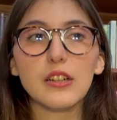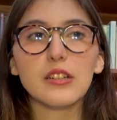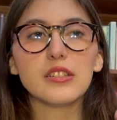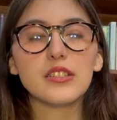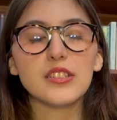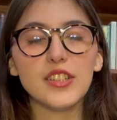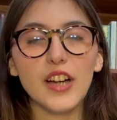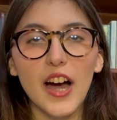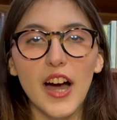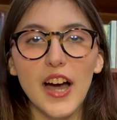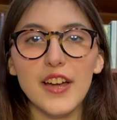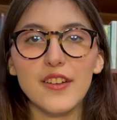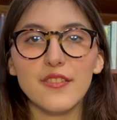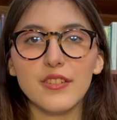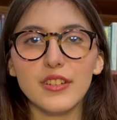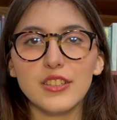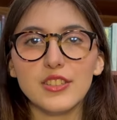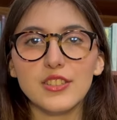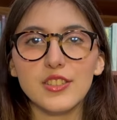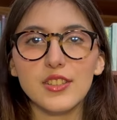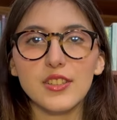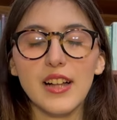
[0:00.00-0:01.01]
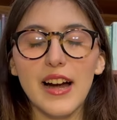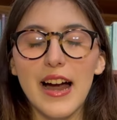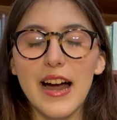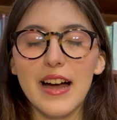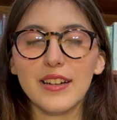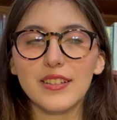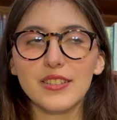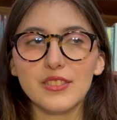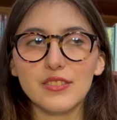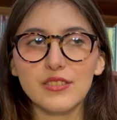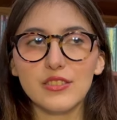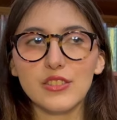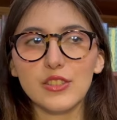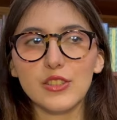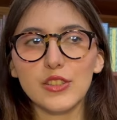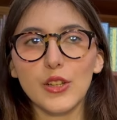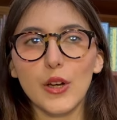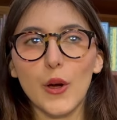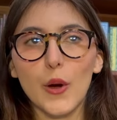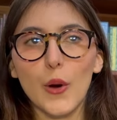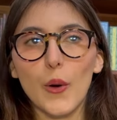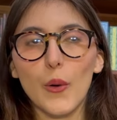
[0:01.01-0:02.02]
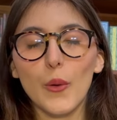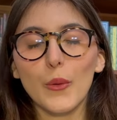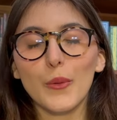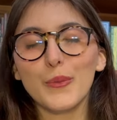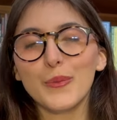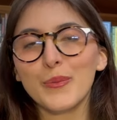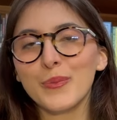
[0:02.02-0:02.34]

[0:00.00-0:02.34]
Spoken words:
dive into Latin, so